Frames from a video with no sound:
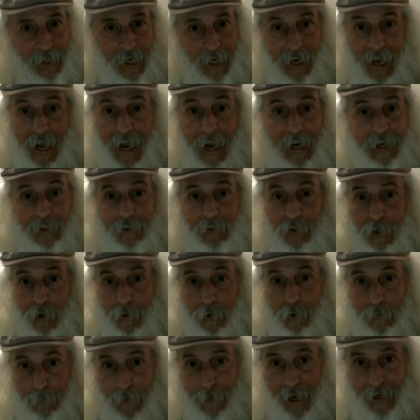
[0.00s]
I hated to go
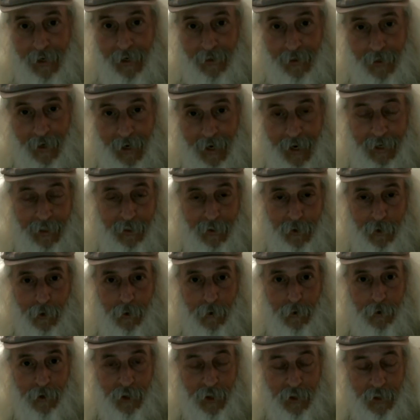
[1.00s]
to bed. I hated to go
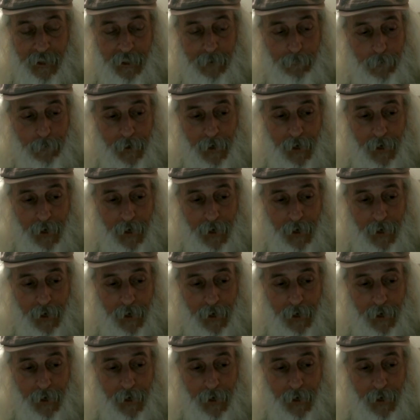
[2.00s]
to sleep.